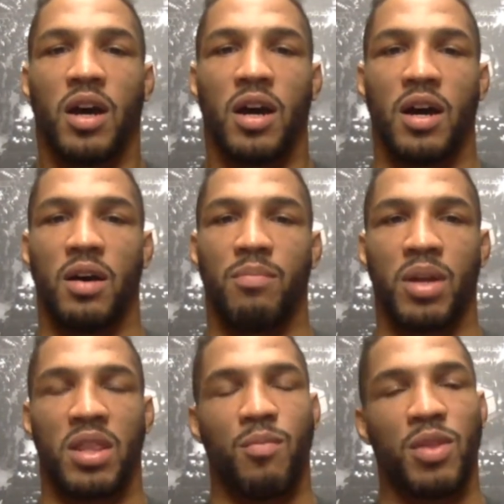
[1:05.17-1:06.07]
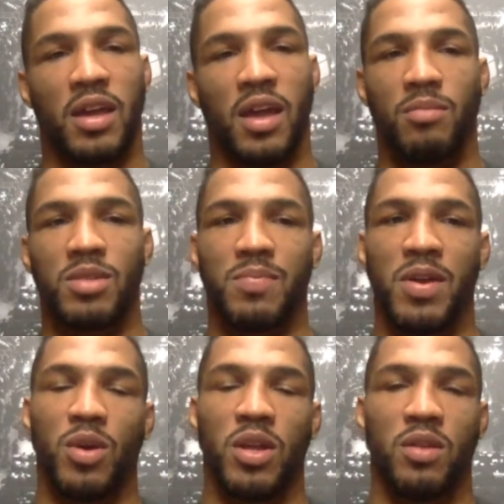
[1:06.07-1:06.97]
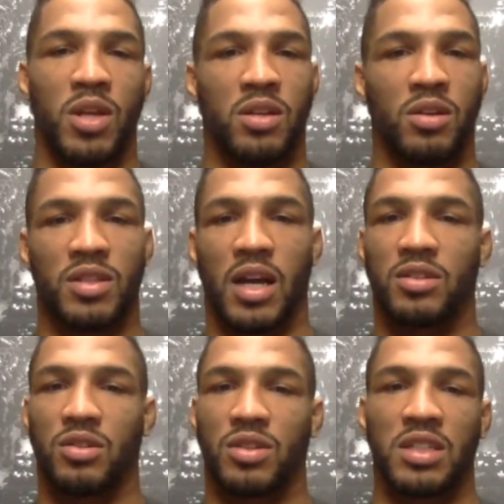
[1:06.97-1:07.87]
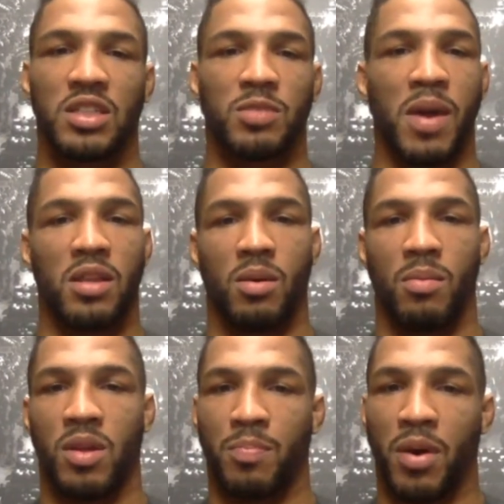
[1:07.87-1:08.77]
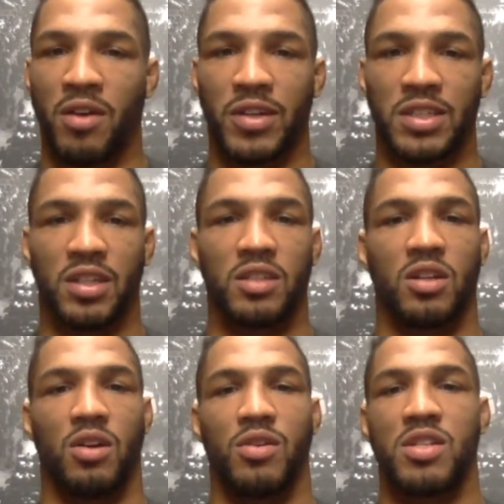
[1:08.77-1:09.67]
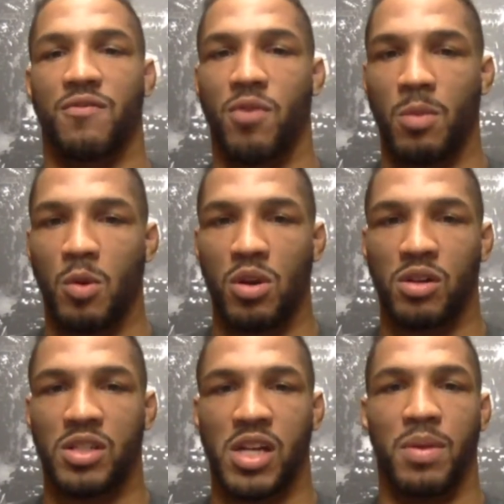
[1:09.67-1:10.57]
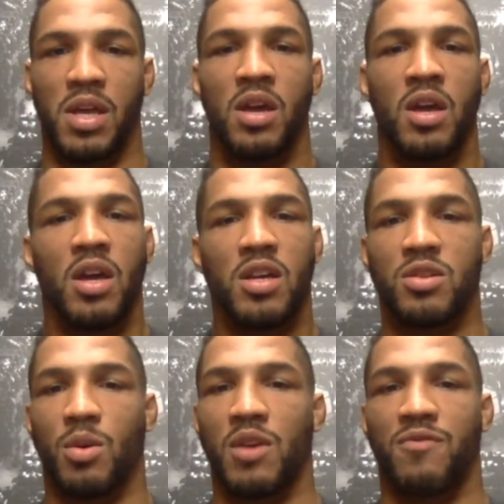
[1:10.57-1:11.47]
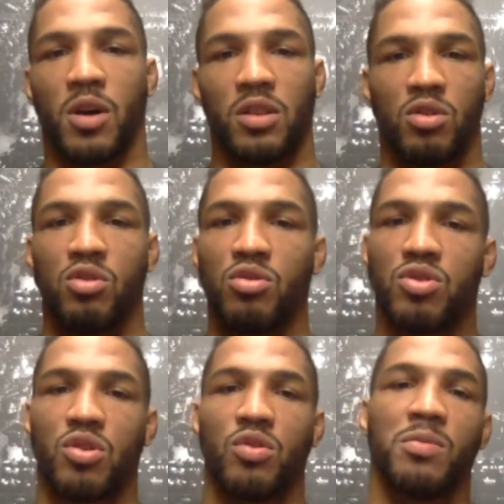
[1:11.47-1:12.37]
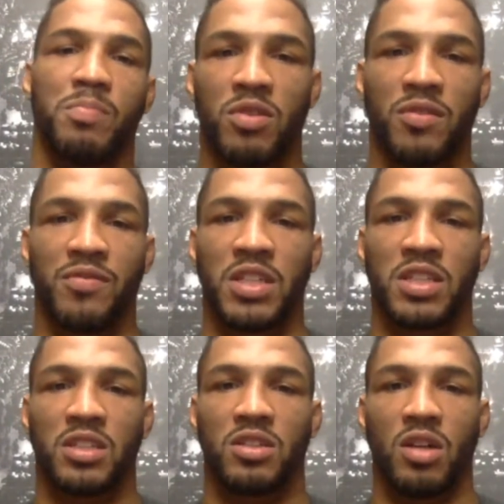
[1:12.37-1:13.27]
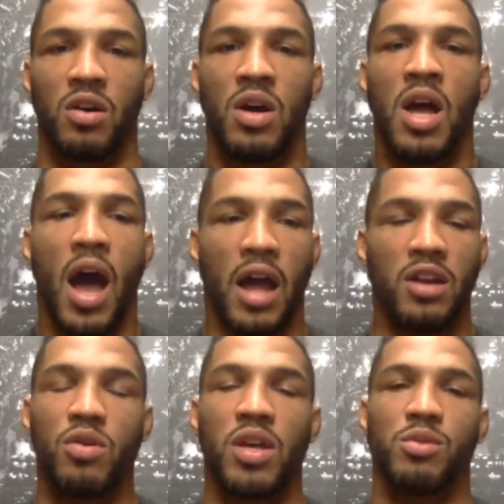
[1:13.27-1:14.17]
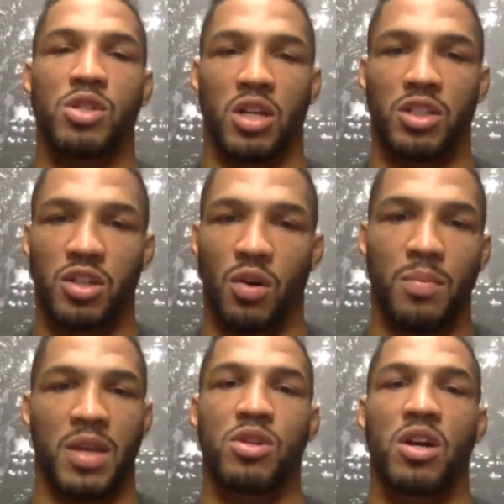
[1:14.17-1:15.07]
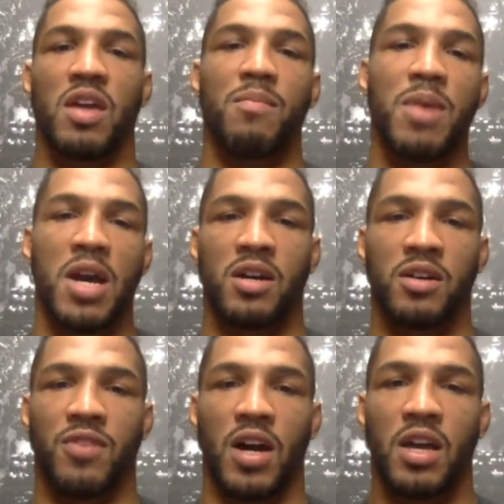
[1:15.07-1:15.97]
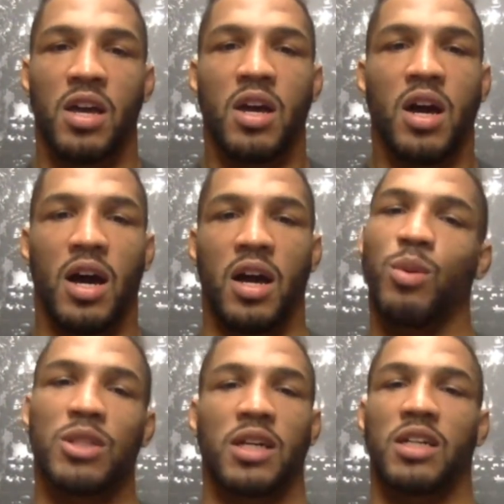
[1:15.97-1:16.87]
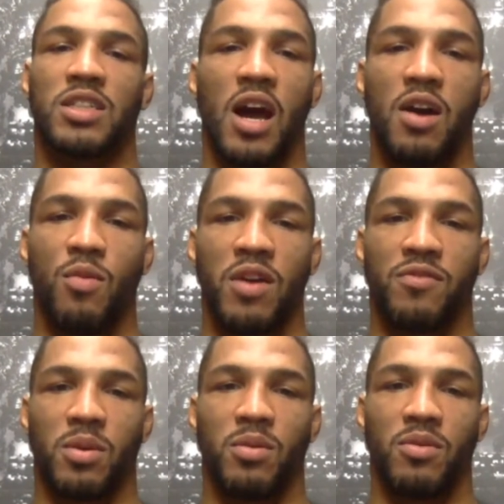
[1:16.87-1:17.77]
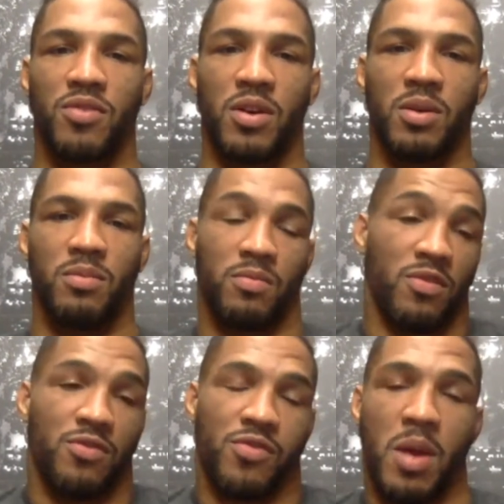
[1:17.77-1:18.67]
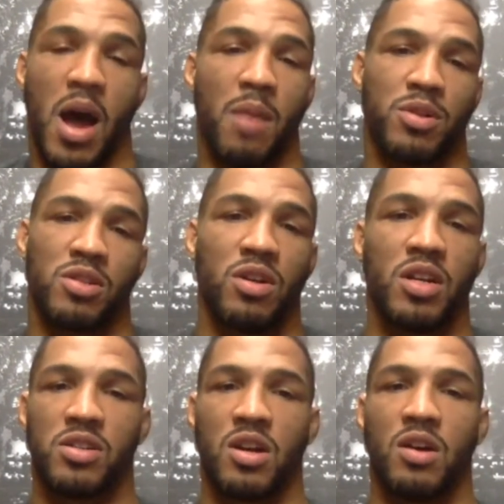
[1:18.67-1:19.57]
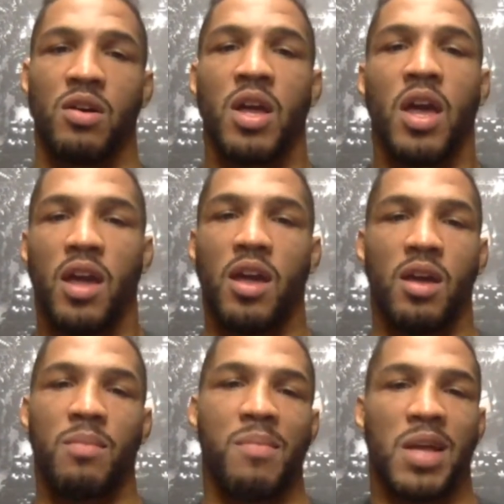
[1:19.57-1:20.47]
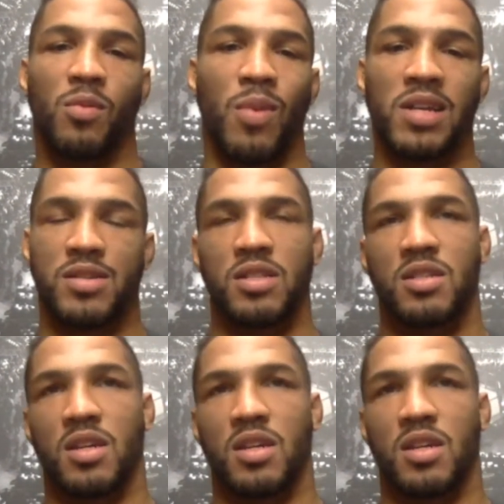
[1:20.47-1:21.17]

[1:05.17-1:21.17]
But then when they came to me with Dos Anjos, it just made the perfect sense. You know, he's a former world champion. He's already fought the who's who of both divisions. So I knew he was going to show up and he was going to give me a good fight. He wasn't going to shy away from the opportunity. So it made the right sense.